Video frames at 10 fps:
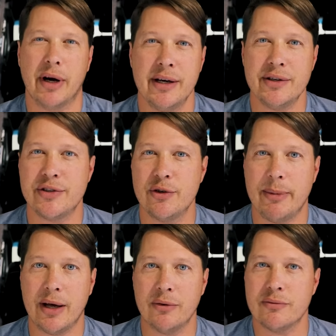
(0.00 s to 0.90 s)
Prior to
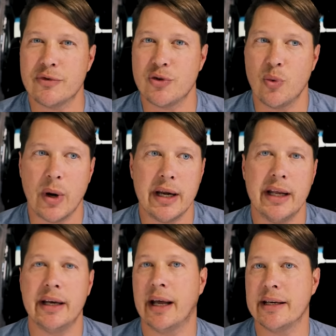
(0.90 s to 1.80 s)
about
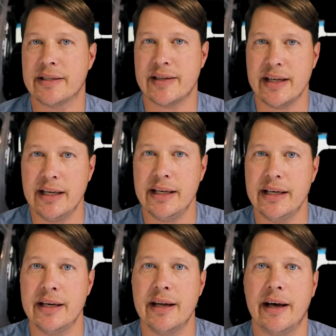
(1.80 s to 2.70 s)

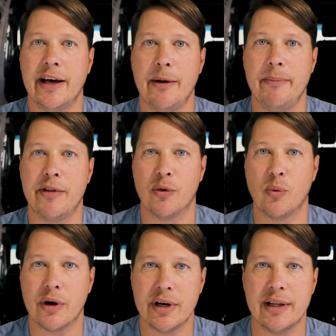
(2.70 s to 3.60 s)
2019, there
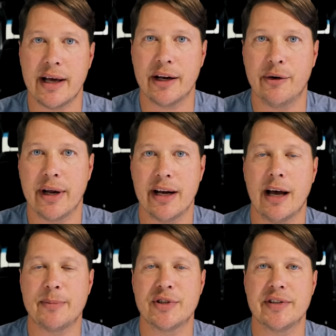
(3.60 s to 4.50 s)
weren't a lot of great
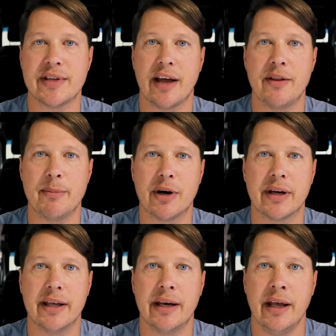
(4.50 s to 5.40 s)
options on the
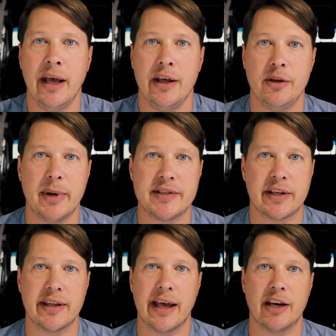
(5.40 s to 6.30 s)
market. You
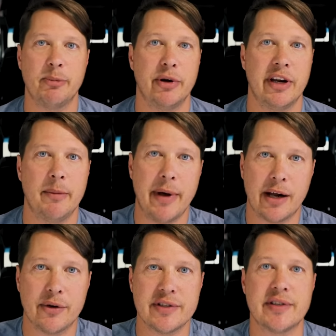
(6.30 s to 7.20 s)
basically had to put in a
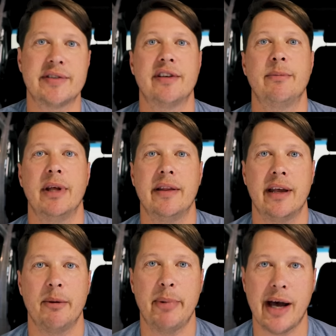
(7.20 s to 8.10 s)
battery system and
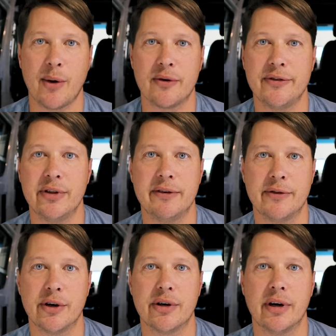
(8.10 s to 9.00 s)
then a powerful
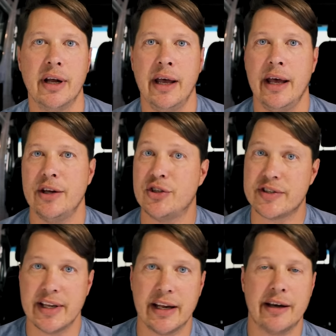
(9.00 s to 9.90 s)
inverter
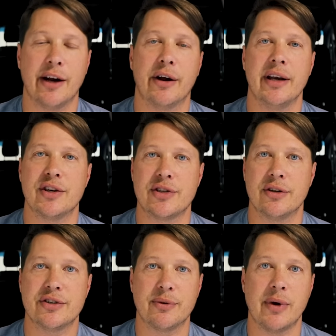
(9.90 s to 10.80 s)
just to get an air
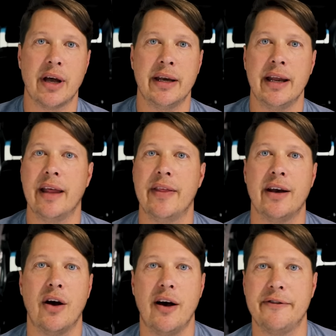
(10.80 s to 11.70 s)
conditioner to run. And
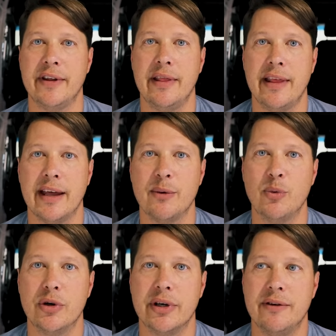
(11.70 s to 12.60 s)
then often they
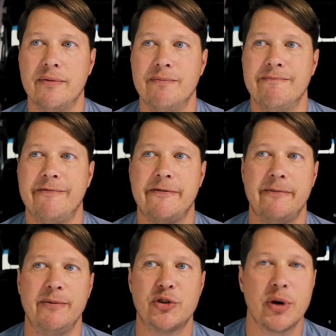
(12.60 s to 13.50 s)
would
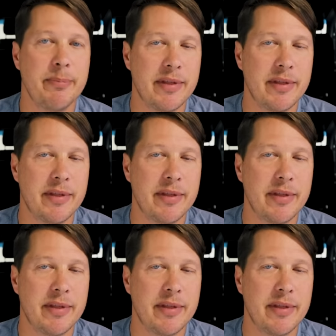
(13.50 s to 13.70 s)
trip